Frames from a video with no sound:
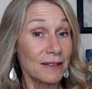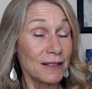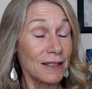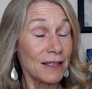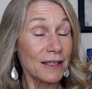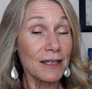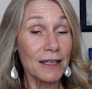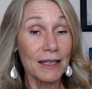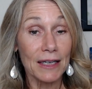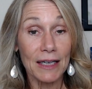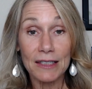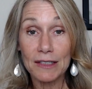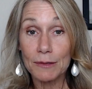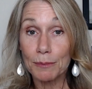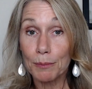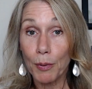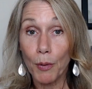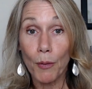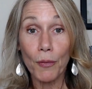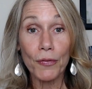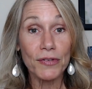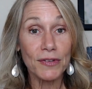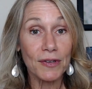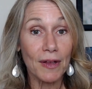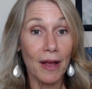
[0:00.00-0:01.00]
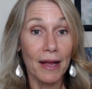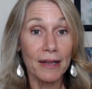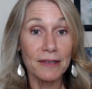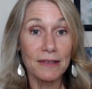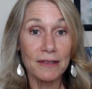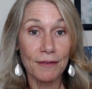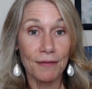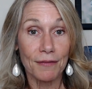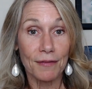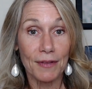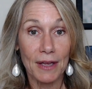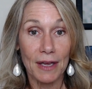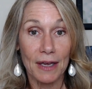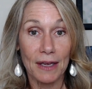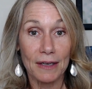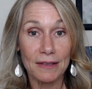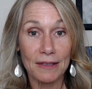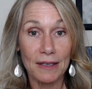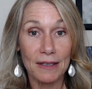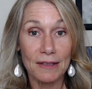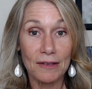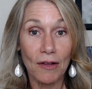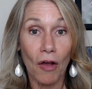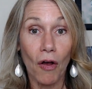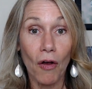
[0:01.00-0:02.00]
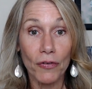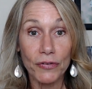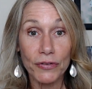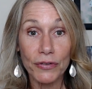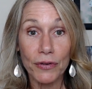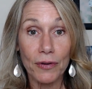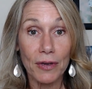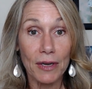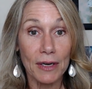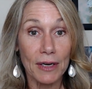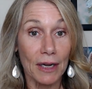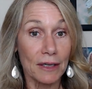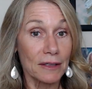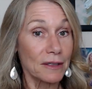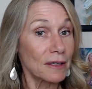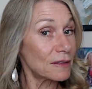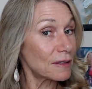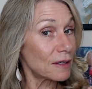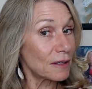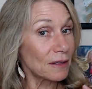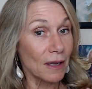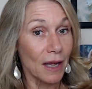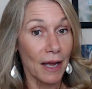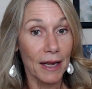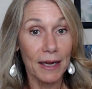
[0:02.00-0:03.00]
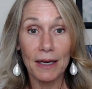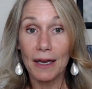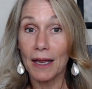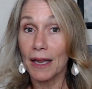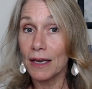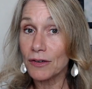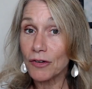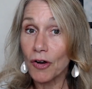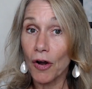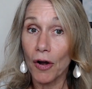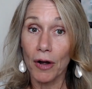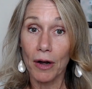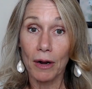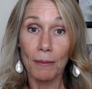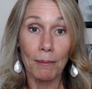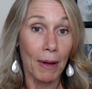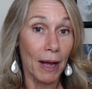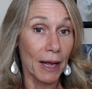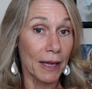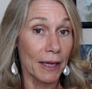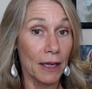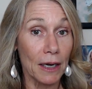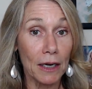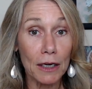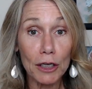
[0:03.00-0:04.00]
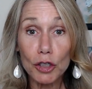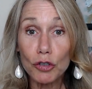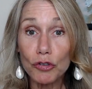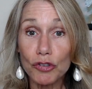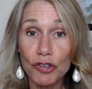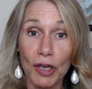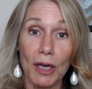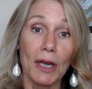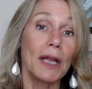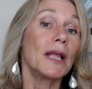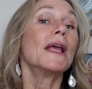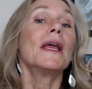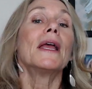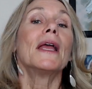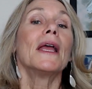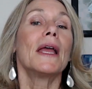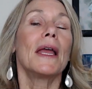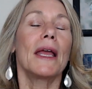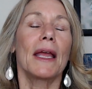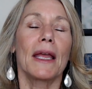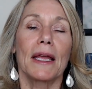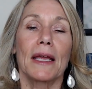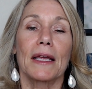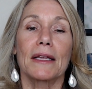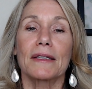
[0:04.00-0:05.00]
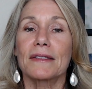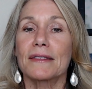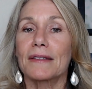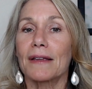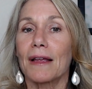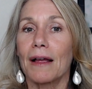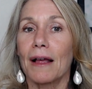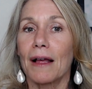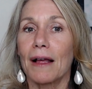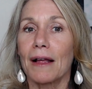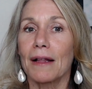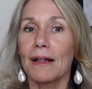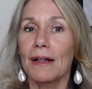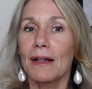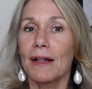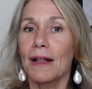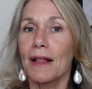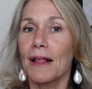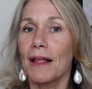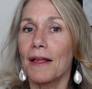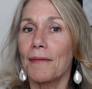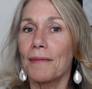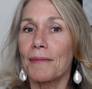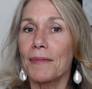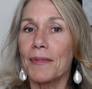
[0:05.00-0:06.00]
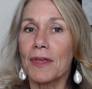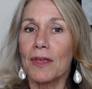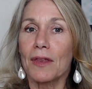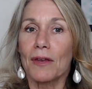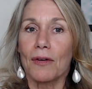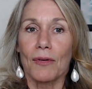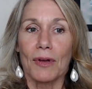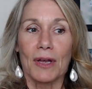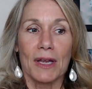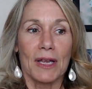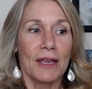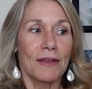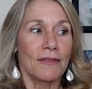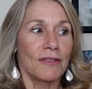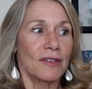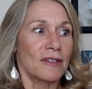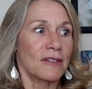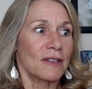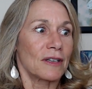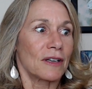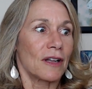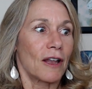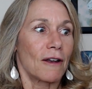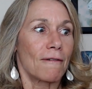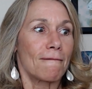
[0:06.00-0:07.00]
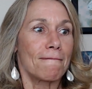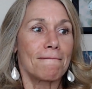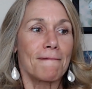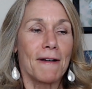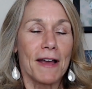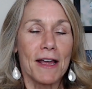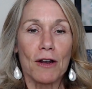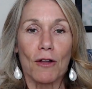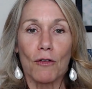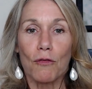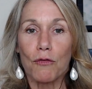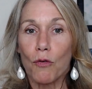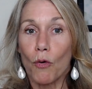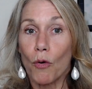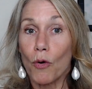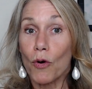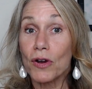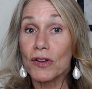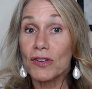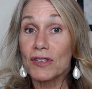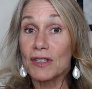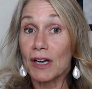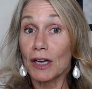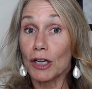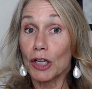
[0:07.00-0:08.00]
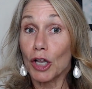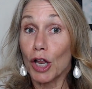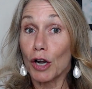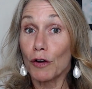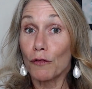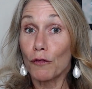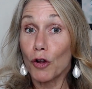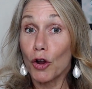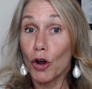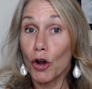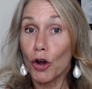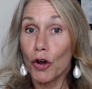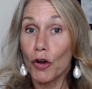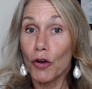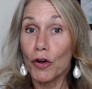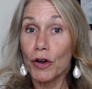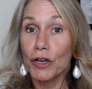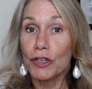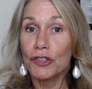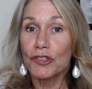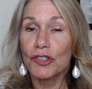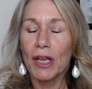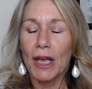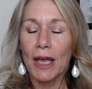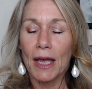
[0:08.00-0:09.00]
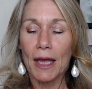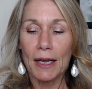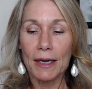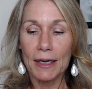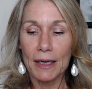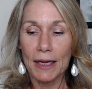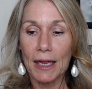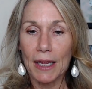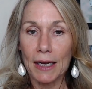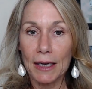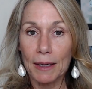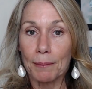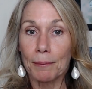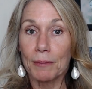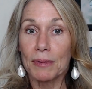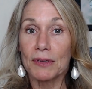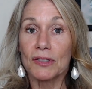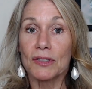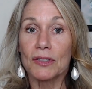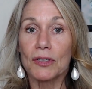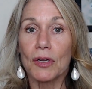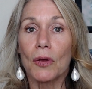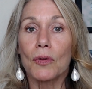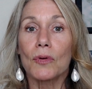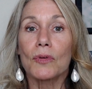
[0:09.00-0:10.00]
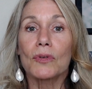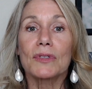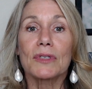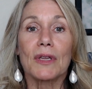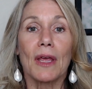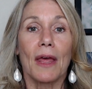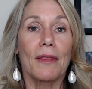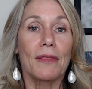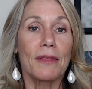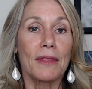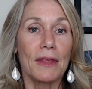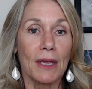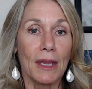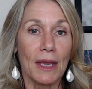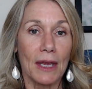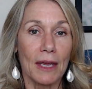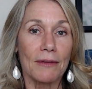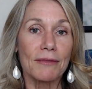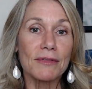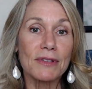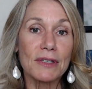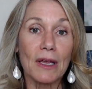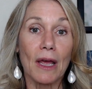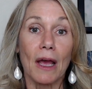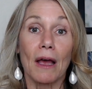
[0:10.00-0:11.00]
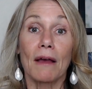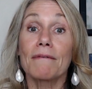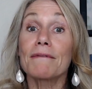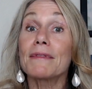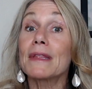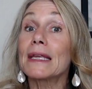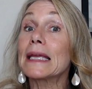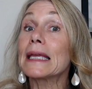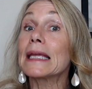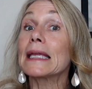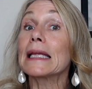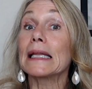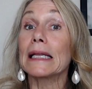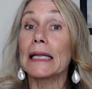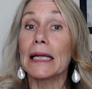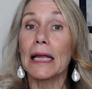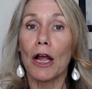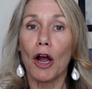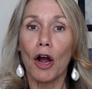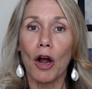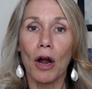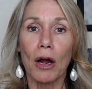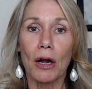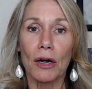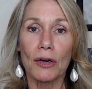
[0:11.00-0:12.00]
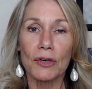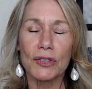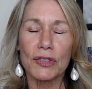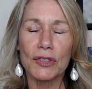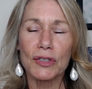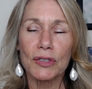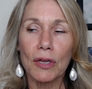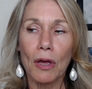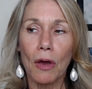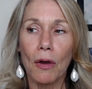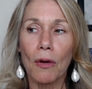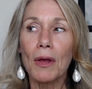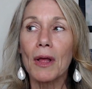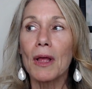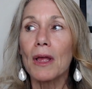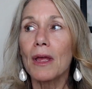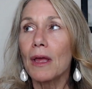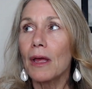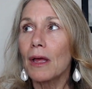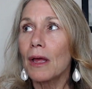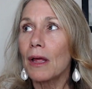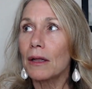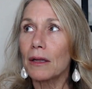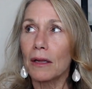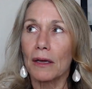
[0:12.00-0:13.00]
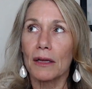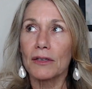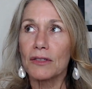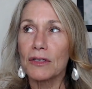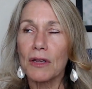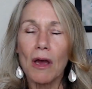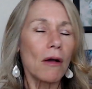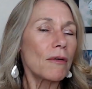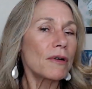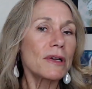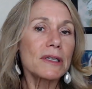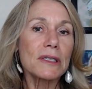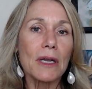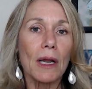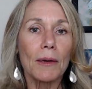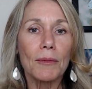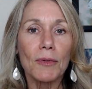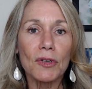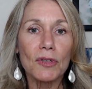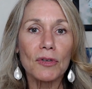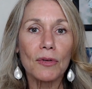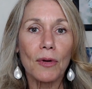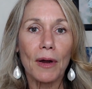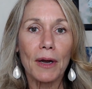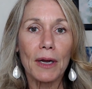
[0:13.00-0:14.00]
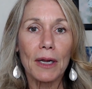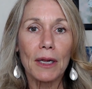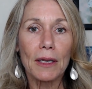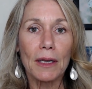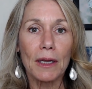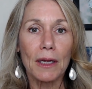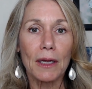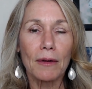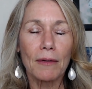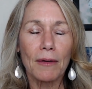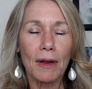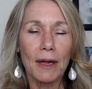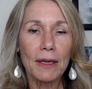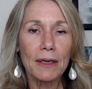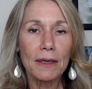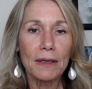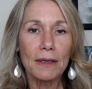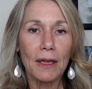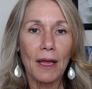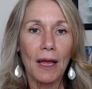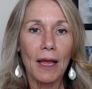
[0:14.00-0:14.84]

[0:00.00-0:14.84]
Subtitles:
to healing. It's both sides of things. It's also connected to light and dark, Maya and illusion. It's it gives us a lot of vital force and a lot of courage. And again, it bestows the gifts of the healing arts. So look, it's always time to do our healing, right?